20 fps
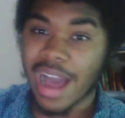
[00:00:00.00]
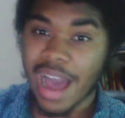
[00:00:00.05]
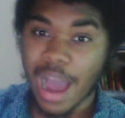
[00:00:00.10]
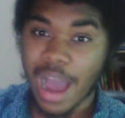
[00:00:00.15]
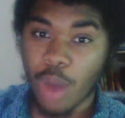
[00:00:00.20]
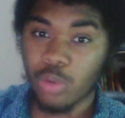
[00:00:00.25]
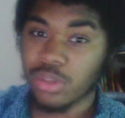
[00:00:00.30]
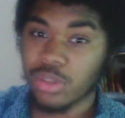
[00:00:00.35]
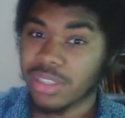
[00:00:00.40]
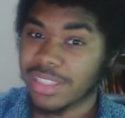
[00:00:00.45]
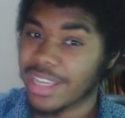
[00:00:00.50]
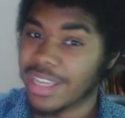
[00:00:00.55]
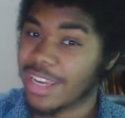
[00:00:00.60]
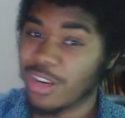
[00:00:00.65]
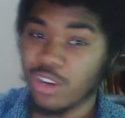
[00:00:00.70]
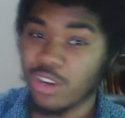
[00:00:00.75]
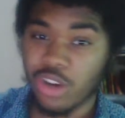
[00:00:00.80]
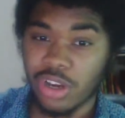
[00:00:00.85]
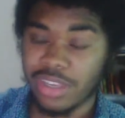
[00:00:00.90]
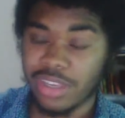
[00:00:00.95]
I would say
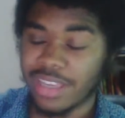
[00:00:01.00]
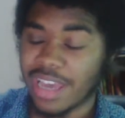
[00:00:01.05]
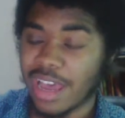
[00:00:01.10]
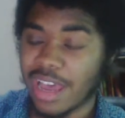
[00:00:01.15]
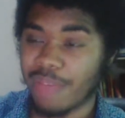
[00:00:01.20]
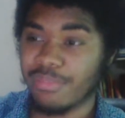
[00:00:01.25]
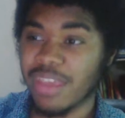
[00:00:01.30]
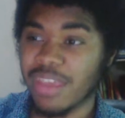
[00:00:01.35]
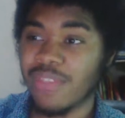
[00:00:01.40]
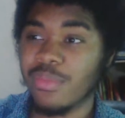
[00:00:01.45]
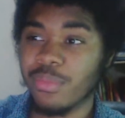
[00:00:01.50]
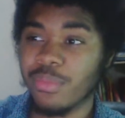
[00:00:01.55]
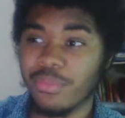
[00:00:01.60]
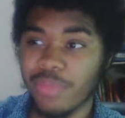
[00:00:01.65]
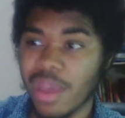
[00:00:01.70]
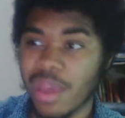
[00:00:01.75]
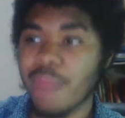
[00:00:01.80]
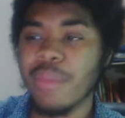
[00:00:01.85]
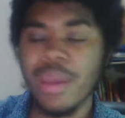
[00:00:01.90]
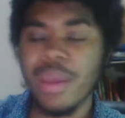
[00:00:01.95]
not yet. Give him
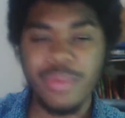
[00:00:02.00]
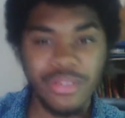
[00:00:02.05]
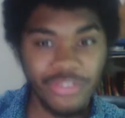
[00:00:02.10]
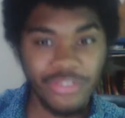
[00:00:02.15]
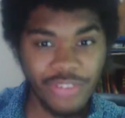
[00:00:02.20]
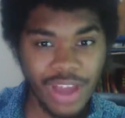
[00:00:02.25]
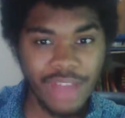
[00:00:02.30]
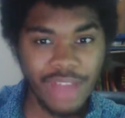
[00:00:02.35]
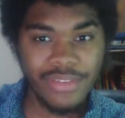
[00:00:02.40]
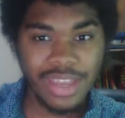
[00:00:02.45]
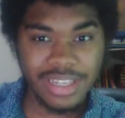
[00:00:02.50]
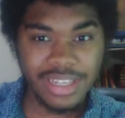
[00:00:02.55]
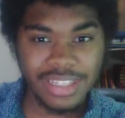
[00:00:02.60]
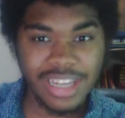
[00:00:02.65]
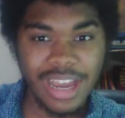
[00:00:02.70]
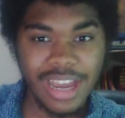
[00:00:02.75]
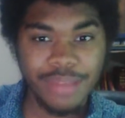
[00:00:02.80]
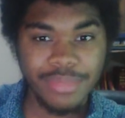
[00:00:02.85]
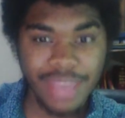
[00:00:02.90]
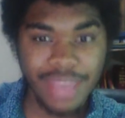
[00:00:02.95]
maybe in 5 years
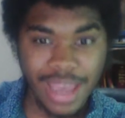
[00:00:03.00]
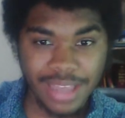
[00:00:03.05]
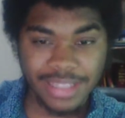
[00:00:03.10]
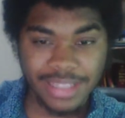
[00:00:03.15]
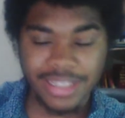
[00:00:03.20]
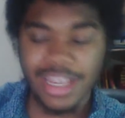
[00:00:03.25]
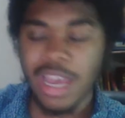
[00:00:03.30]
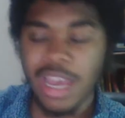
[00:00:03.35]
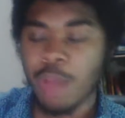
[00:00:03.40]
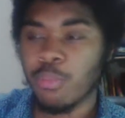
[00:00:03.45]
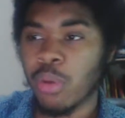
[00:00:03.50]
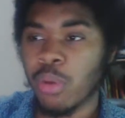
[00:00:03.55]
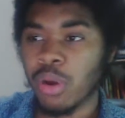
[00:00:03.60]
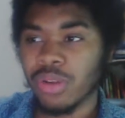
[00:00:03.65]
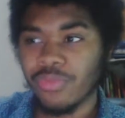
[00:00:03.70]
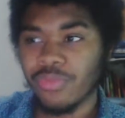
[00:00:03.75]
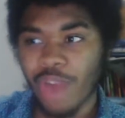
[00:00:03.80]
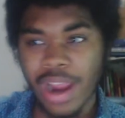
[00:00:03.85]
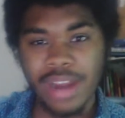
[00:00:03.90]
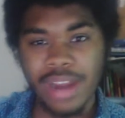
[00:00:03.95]
time, yes, but
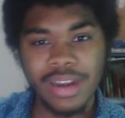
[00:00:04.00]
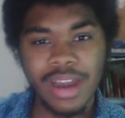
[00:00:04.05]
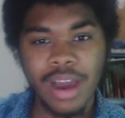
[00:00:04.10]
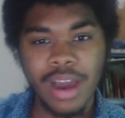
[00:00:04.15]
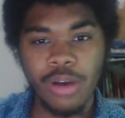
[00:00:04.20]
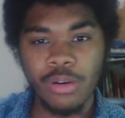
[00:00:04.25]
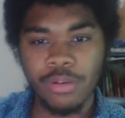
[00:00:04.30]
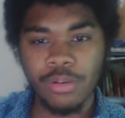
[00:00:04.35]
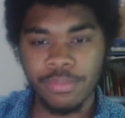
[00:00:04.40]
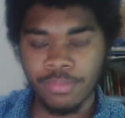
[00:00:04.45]
right now,